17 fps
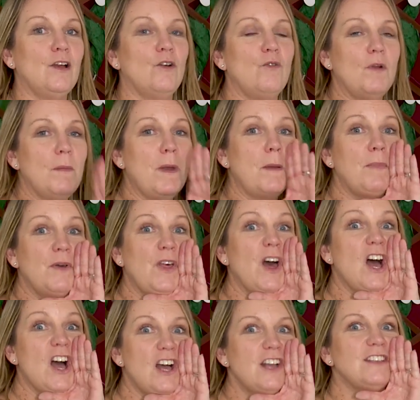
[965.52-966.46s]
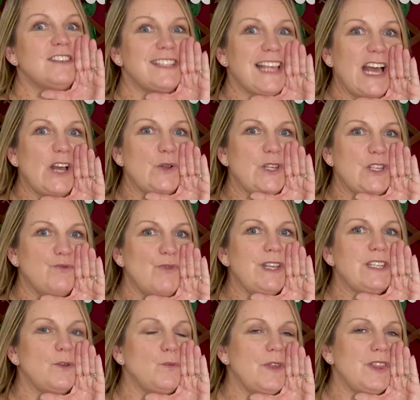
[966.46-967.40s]
Remember that sound is
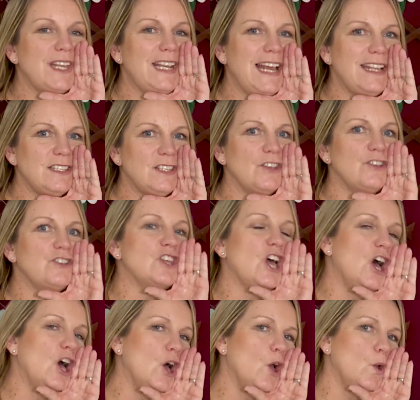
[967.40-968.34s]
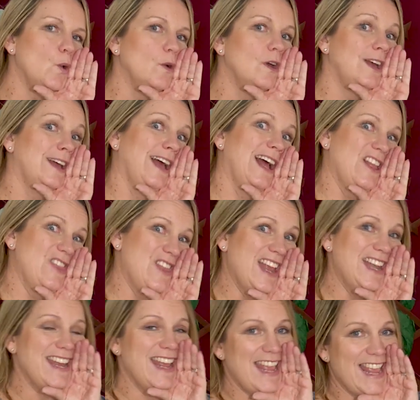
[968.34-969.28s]
written with the letters O and then
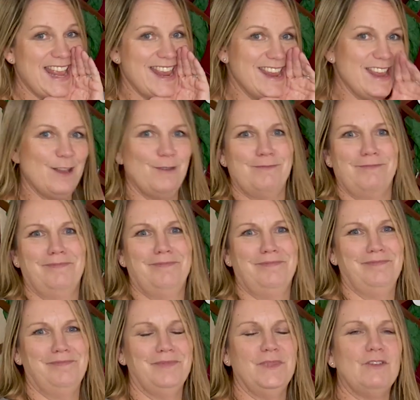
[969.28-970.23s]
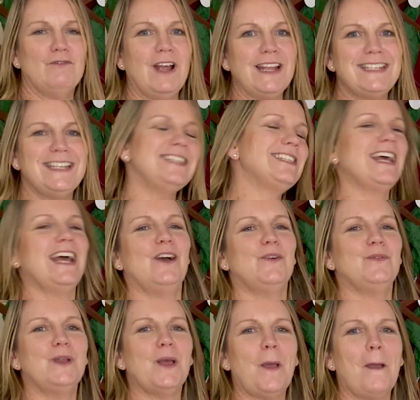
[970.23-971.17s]
E. Write it down.